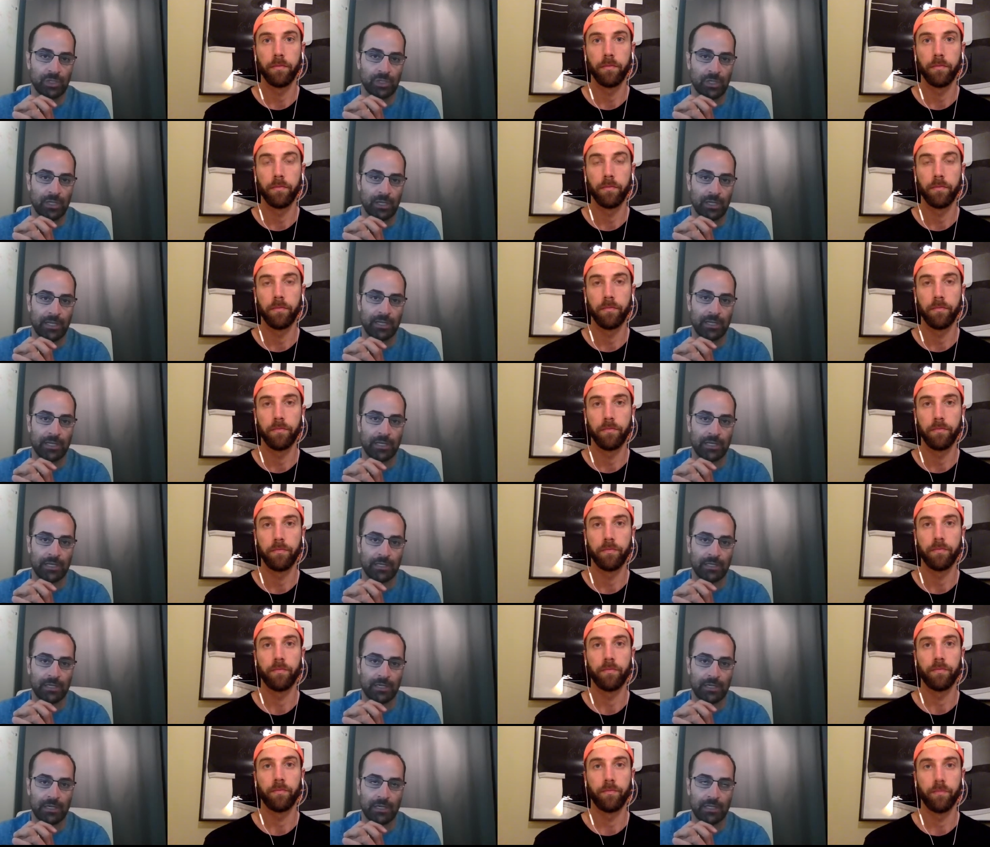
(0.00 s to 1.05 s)
Speaker 1: and
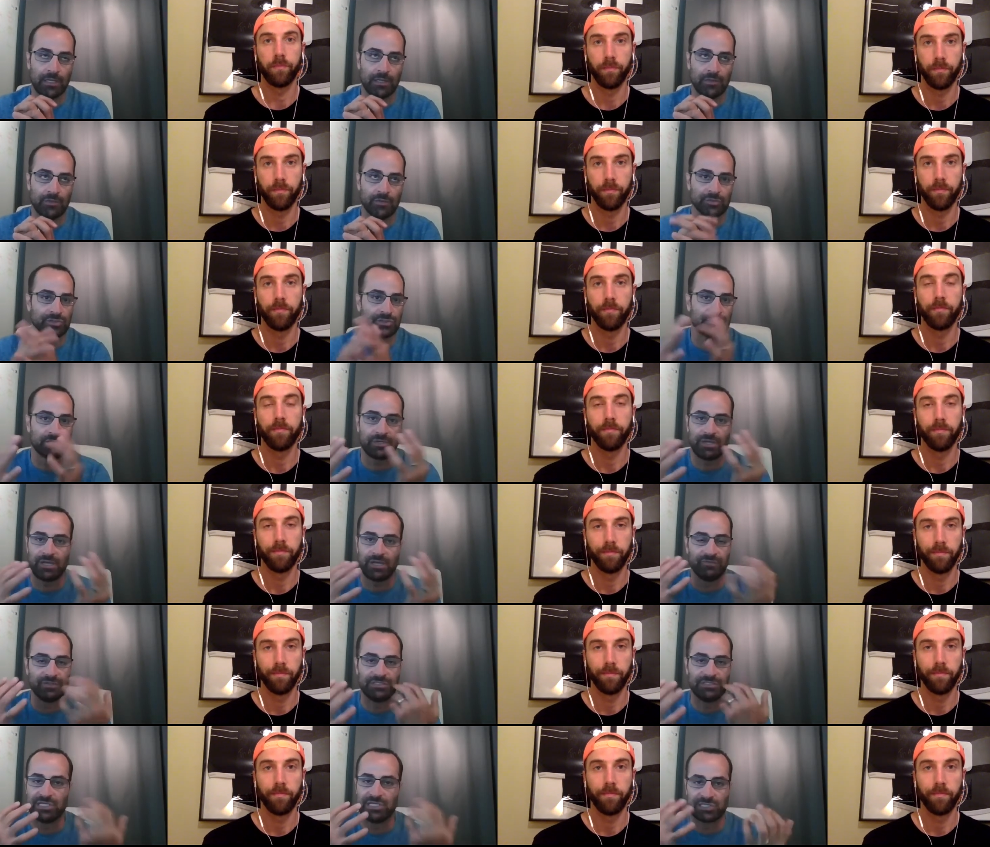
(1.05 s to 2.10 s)
uh, there's kind of a
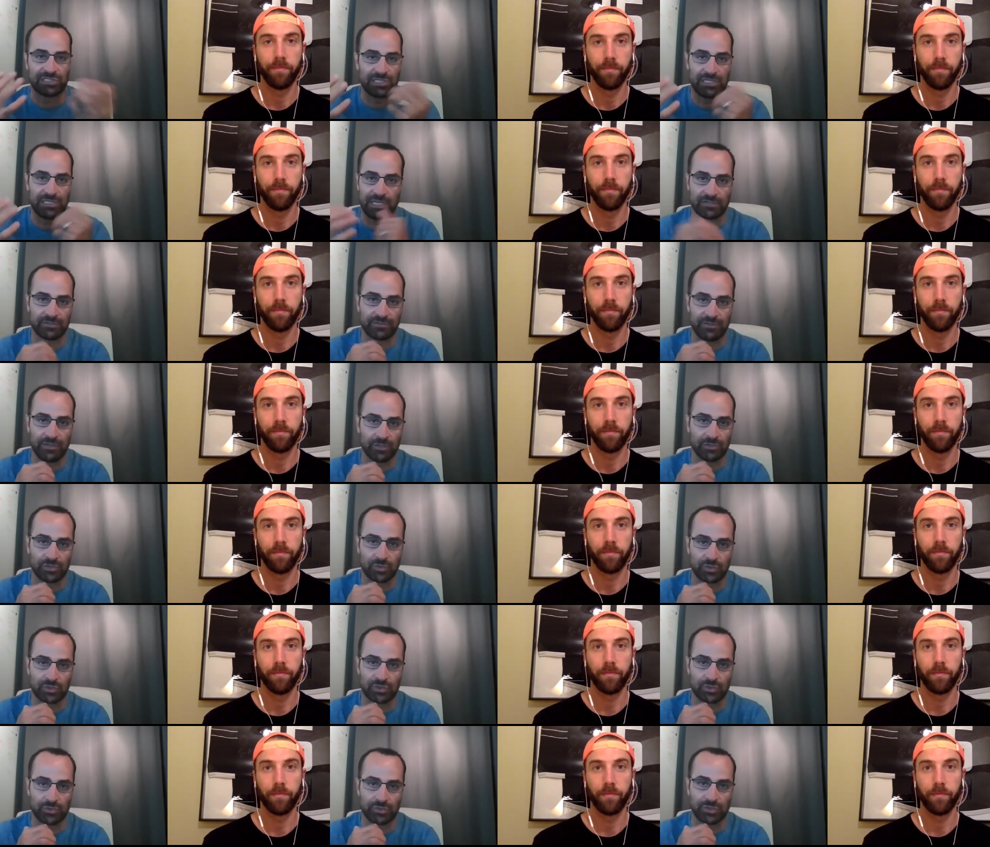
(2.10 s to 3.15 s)
disconnect there to a
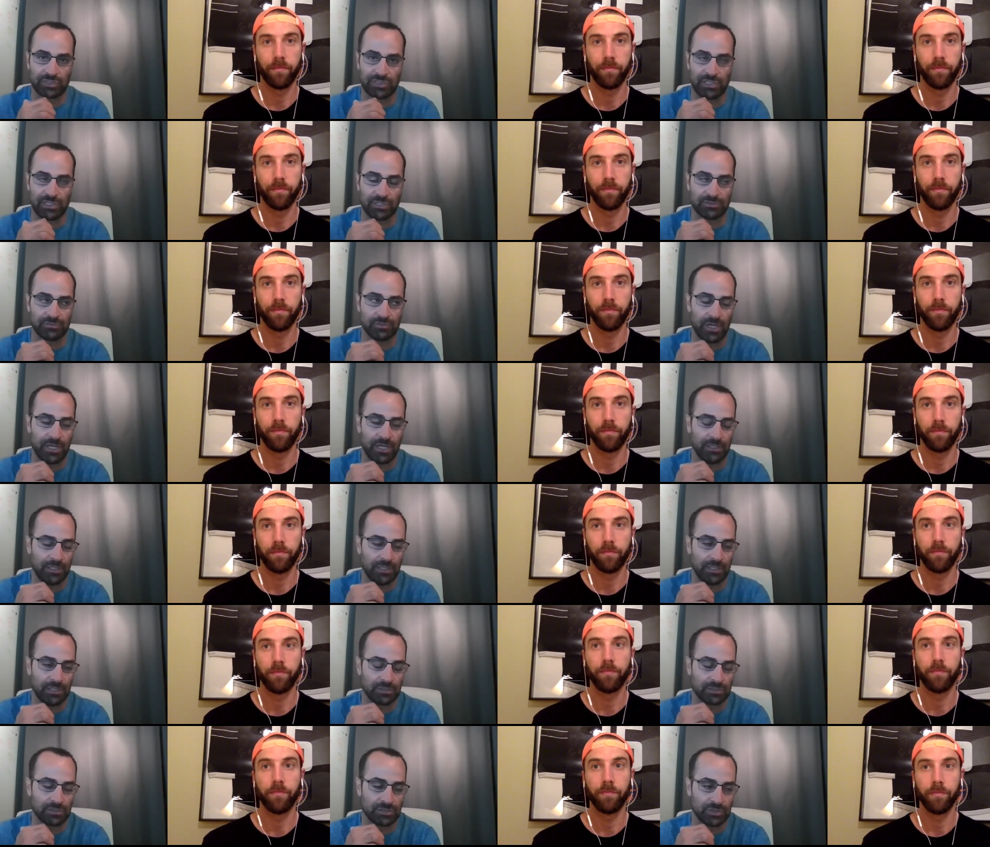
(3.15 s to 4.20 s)
certain extent right
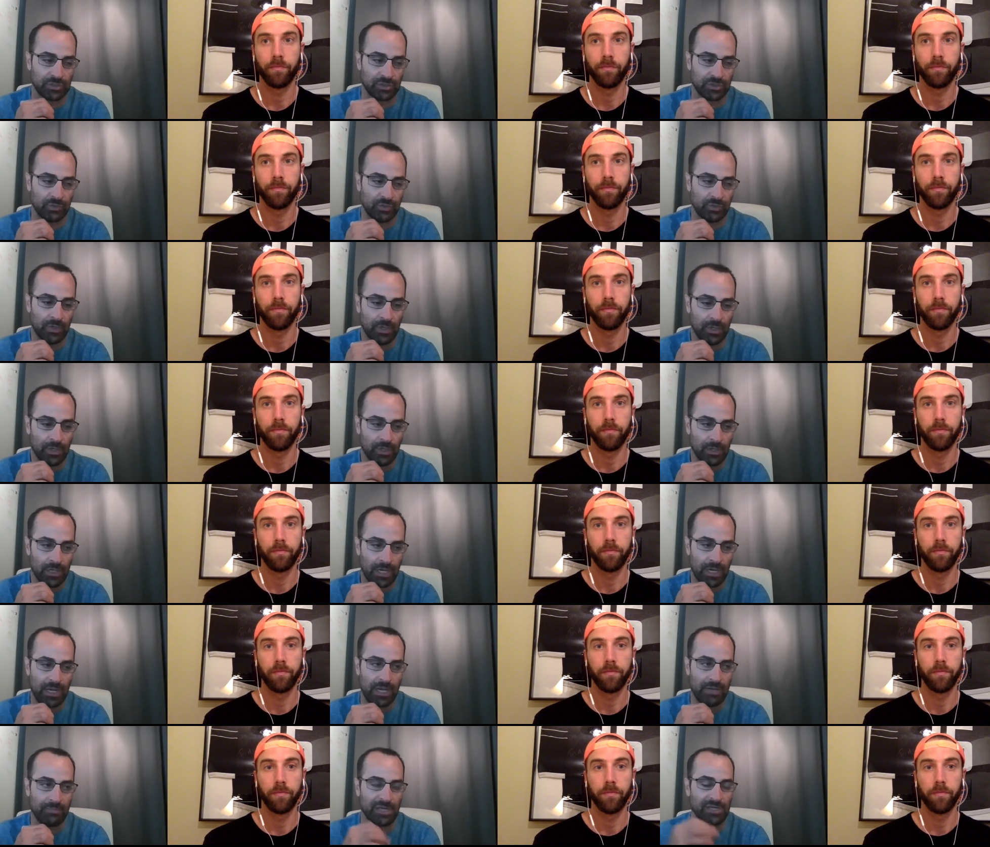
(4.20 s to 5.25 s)
and so
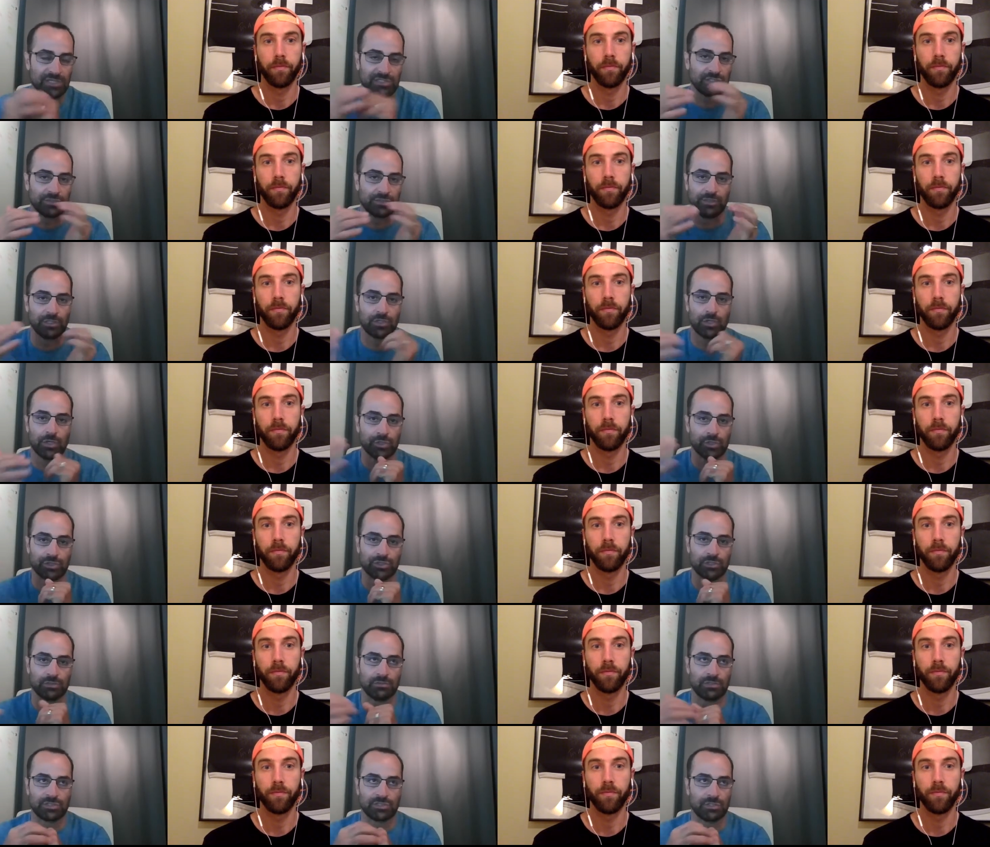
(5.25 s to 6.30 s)
i'm not necessarily encouraging
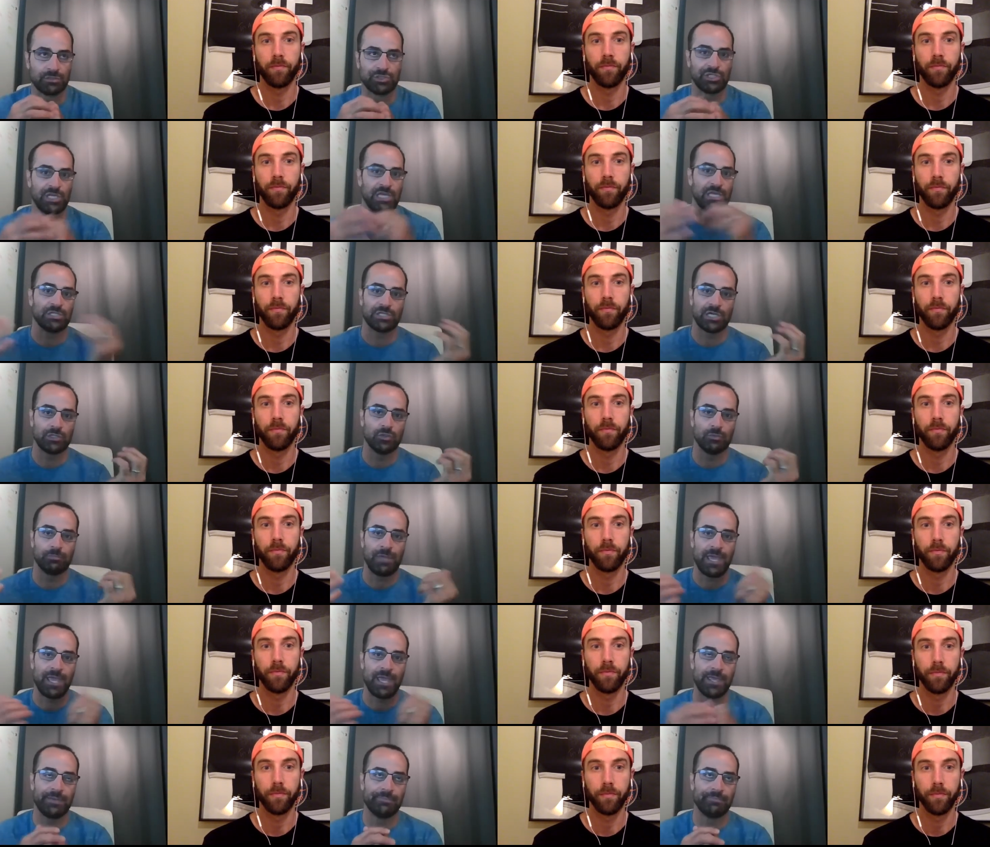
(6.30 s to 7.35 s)
necessarily change how you
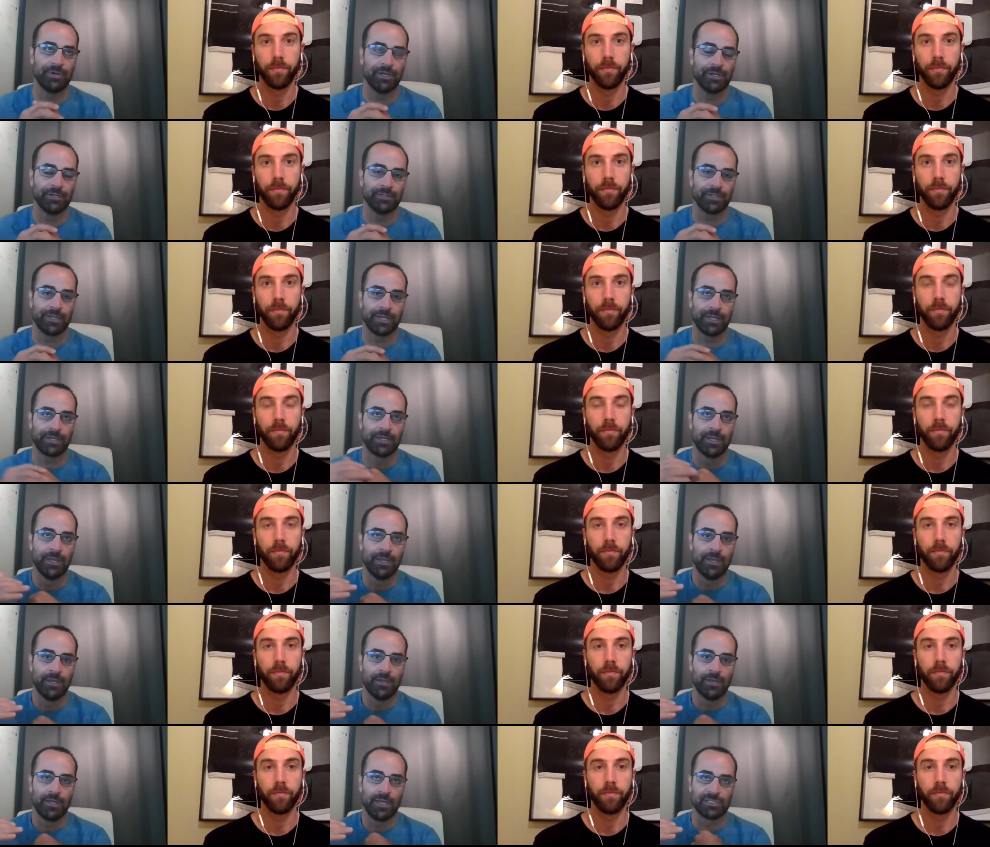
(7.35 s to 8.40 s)
pay but like
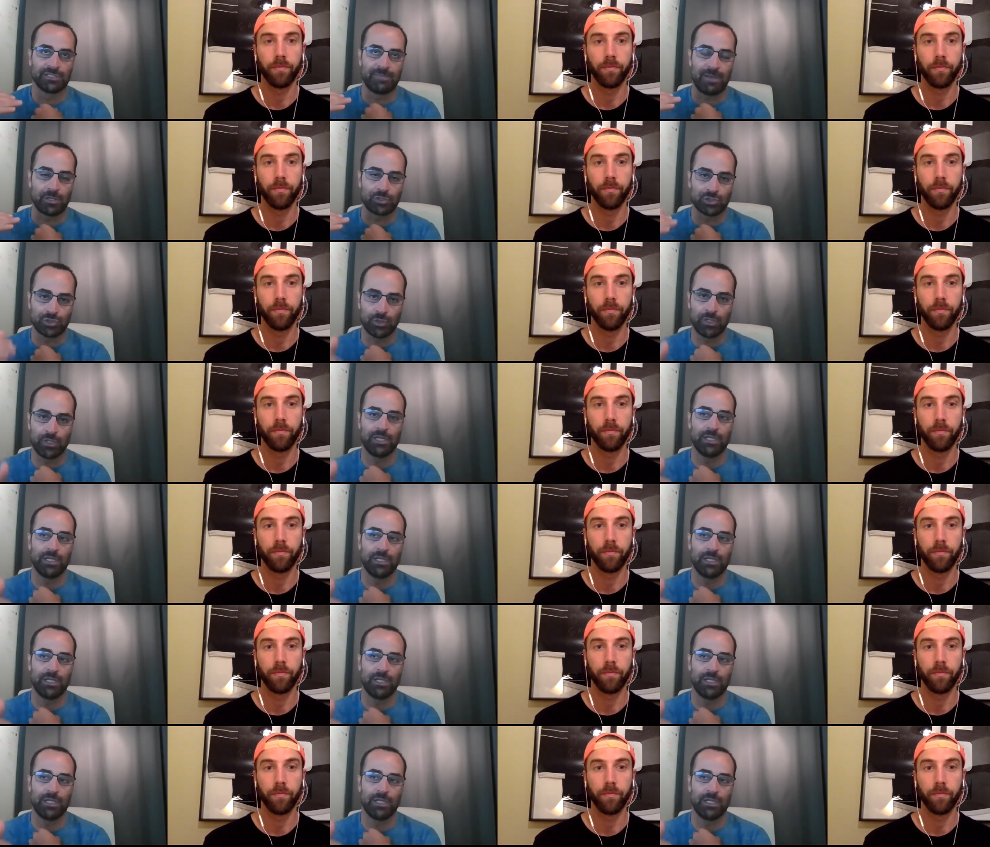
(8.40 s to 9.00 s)
it's about training